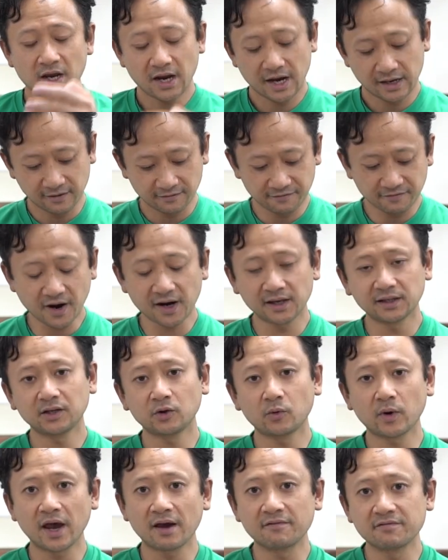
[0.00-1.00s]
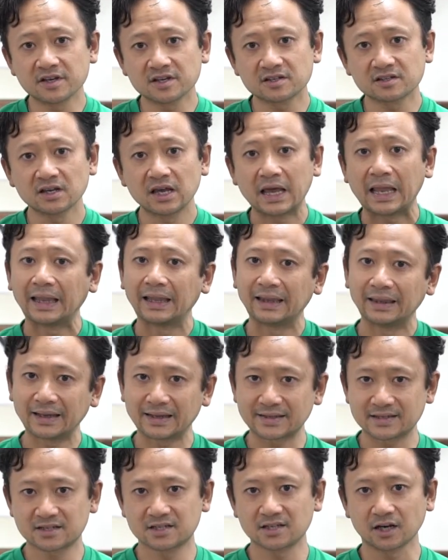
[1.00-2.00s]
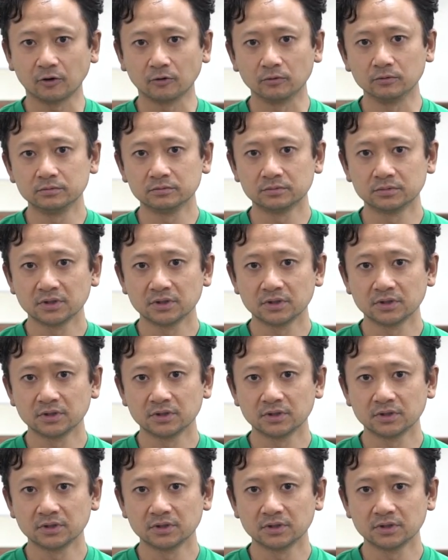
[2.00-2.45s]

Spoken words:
And then finally, we have this lat sao.